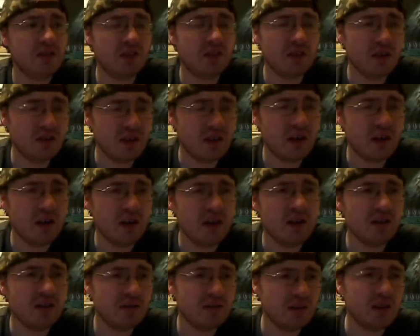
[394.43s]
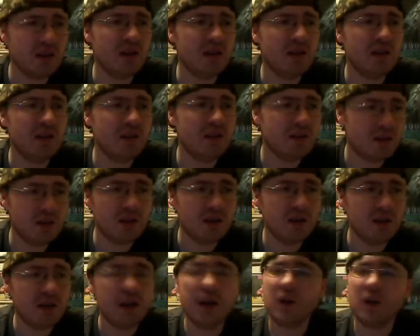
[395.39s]
Da, da, da, da,
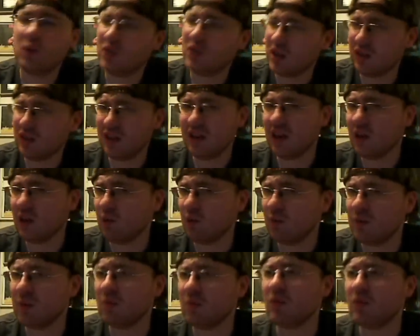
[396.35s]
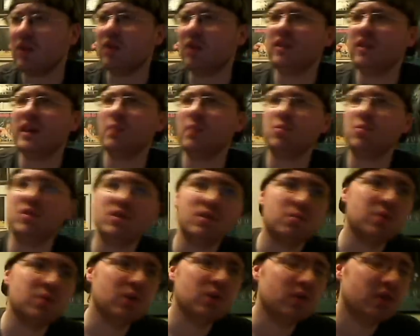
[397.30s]
which I think I remember hearing that bit
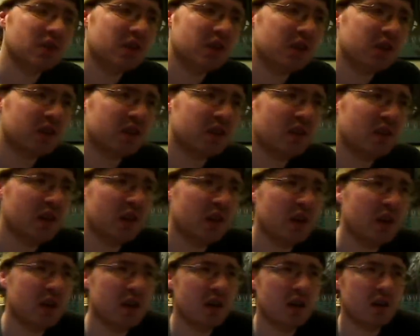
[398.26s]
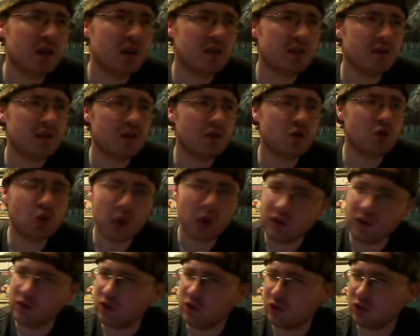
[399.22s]
of music in the
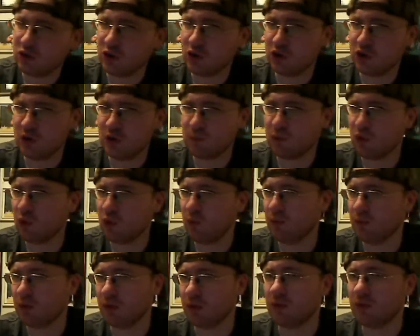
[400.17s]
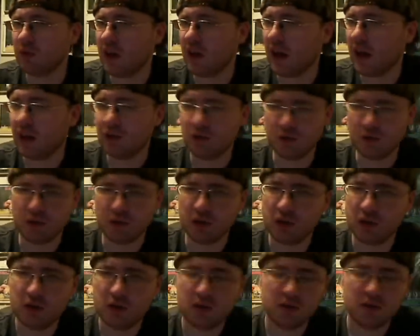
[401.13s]
trailer to Starship Troopers,
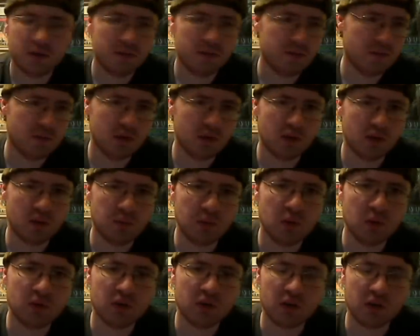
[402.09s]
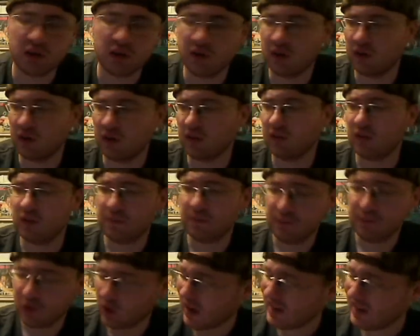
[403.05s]
actually. The music in this.
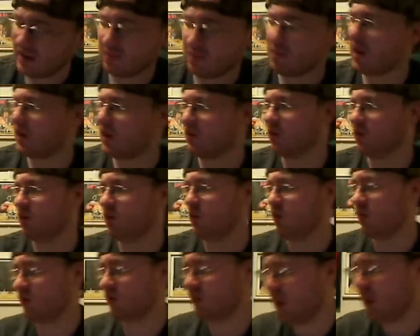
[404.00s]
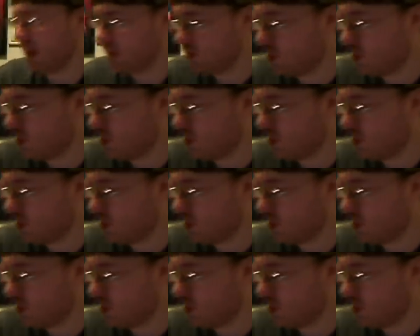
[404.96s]
So I didn't mind the scores. not